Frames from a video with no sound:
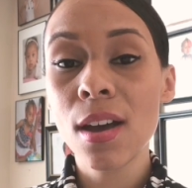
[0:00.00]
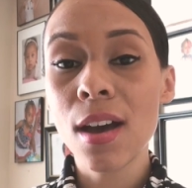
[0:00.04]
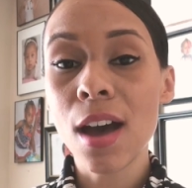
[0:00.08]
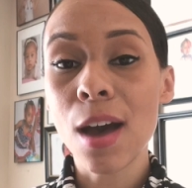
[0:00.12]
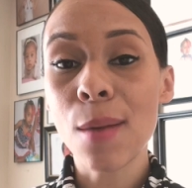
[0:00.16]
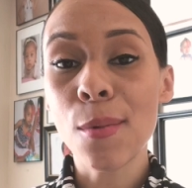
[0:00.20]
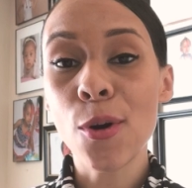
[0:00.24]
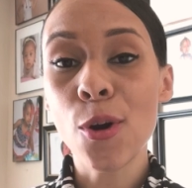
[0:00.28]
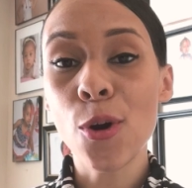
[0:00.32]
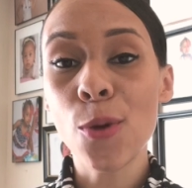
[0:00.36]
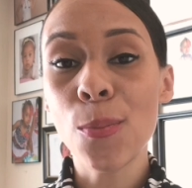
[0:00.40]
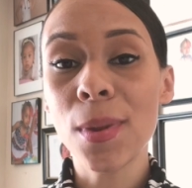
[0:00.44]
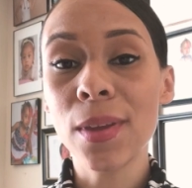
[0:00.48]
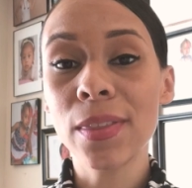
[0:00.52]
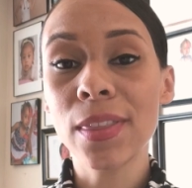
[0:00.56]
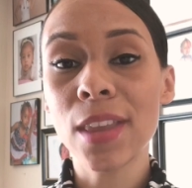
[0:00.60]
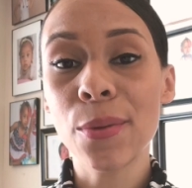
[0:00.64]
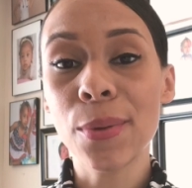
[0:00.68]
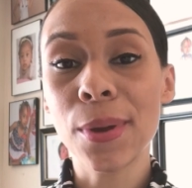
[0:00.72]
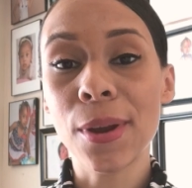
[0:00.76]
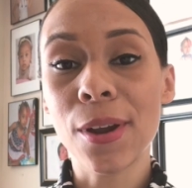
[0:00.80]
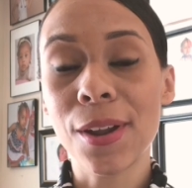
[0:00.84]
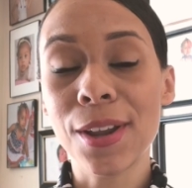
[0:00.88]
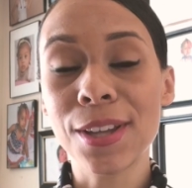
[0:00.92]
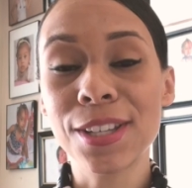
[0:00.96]
I'm hoping
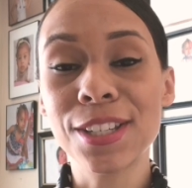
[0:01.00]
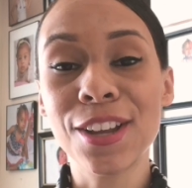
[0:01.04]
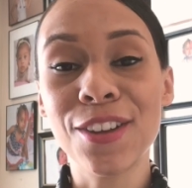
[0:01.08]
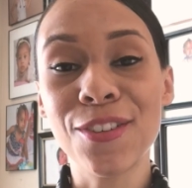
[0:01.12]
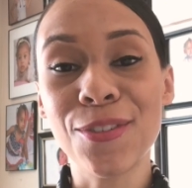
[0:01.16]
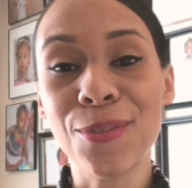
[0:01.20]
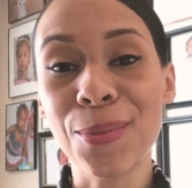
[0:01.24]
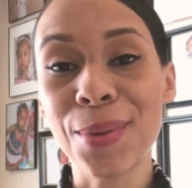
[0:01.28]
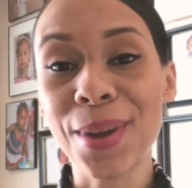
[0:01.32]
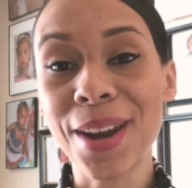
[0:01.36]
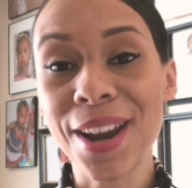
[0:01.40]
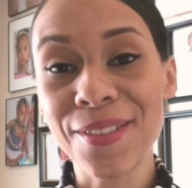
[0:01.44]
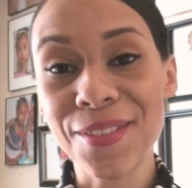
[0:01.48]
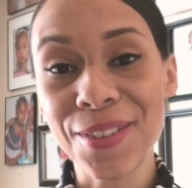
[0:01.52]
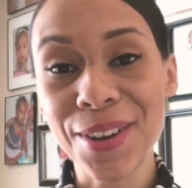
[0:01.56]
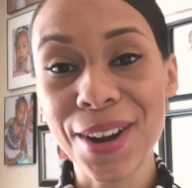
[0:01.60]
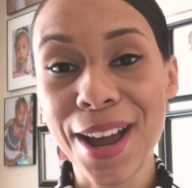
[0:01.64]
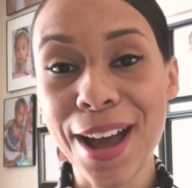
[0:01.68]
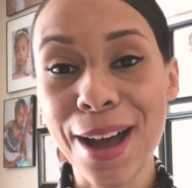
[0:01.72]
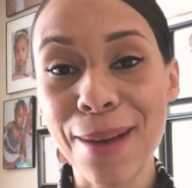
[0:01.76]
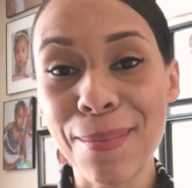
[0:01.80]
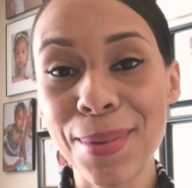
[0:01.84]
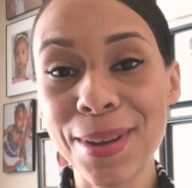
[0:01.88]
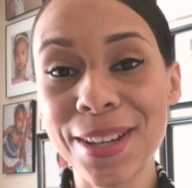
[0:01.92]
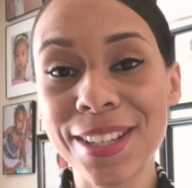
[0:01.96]
that regardless of whatever
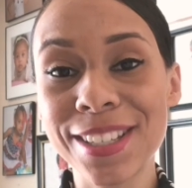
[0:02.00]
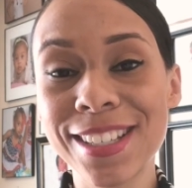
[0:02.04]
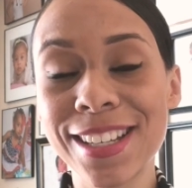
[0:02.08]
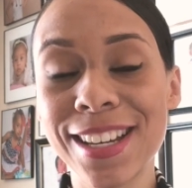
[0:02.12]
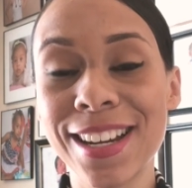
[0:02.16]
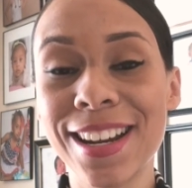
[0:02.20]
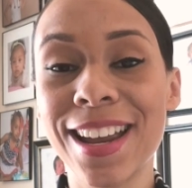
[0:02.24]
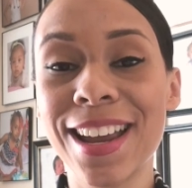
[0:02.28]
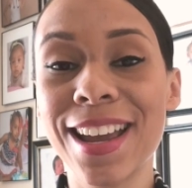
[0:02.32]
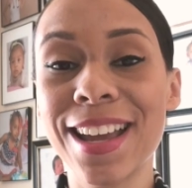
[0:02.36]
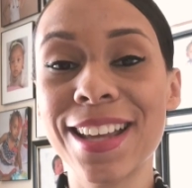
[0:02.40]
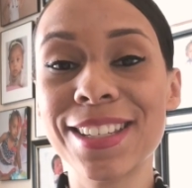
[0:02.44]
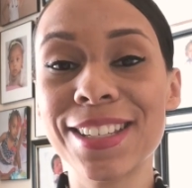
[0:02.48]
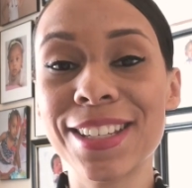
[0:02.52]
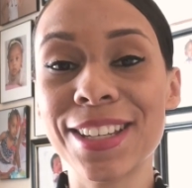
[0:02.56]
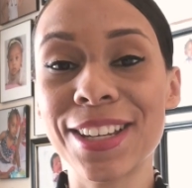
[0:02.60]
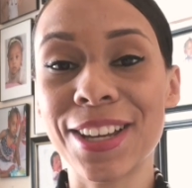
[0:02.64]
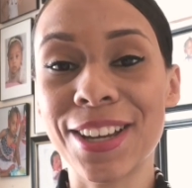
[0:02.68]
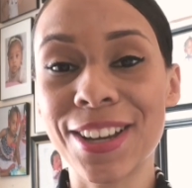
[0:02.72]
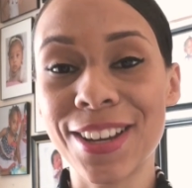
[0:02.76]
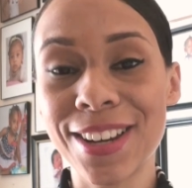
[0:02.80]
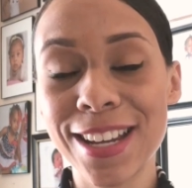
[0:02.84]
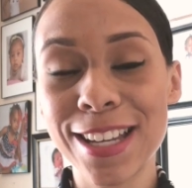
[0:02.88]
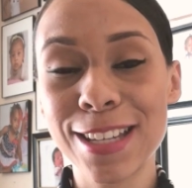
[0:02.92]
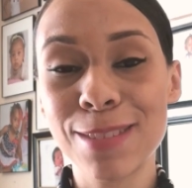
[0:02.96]
happens today, it's a
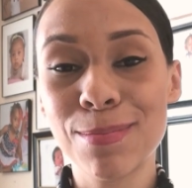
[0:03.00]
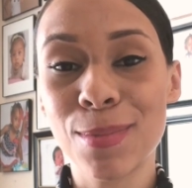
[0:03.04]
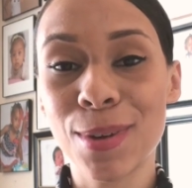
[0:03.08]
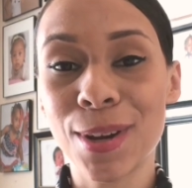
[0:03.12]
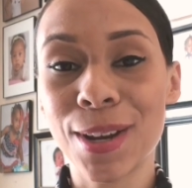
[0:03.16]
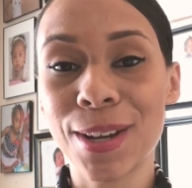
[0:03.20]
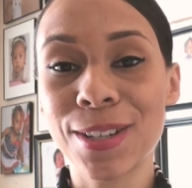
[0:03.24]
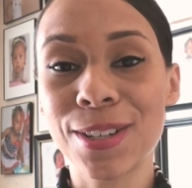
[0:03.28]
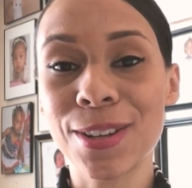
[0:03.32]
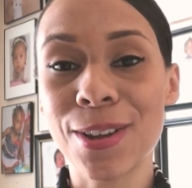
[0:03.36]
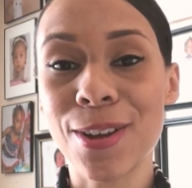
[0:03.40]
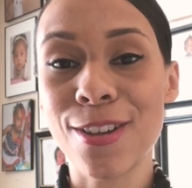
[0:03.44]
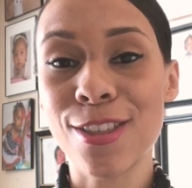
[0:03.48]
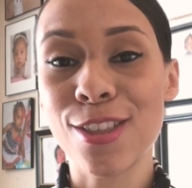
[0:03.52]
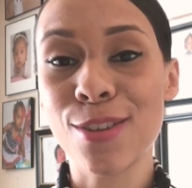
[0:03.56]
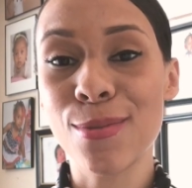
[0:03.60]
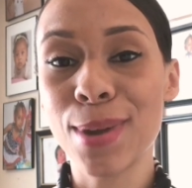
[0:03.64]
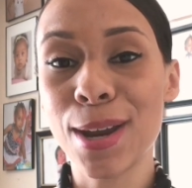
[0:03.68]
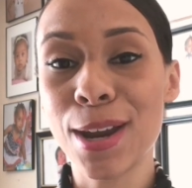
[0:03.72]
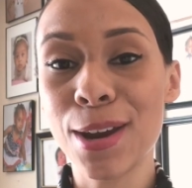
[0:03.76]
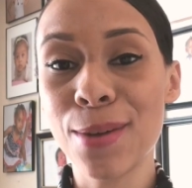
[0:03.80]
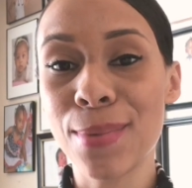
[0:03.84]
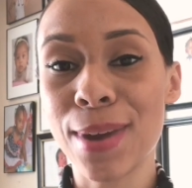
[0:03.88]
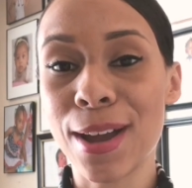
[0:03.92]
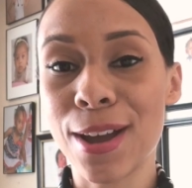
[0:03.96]
good experience all the
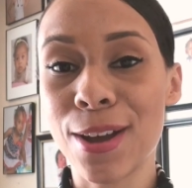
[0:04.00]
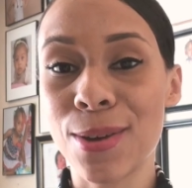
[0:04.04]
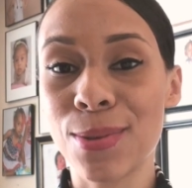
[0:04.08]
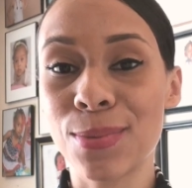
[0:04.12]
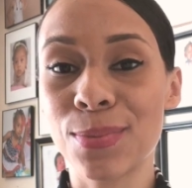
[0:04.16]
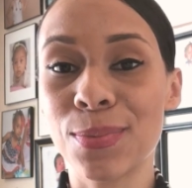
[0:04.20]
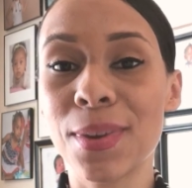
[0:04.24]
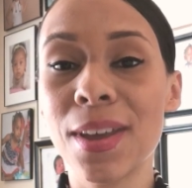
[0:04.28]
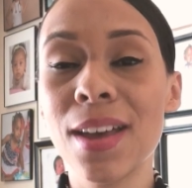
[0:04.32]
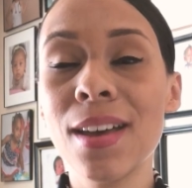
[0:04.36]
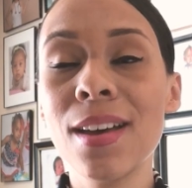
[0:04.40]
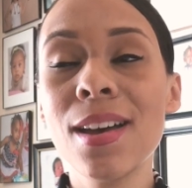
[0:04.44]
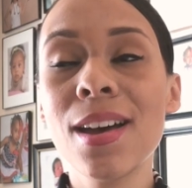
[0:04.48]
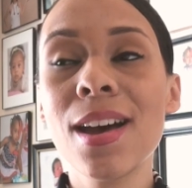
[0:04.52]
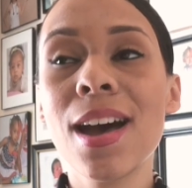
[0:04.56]
way around.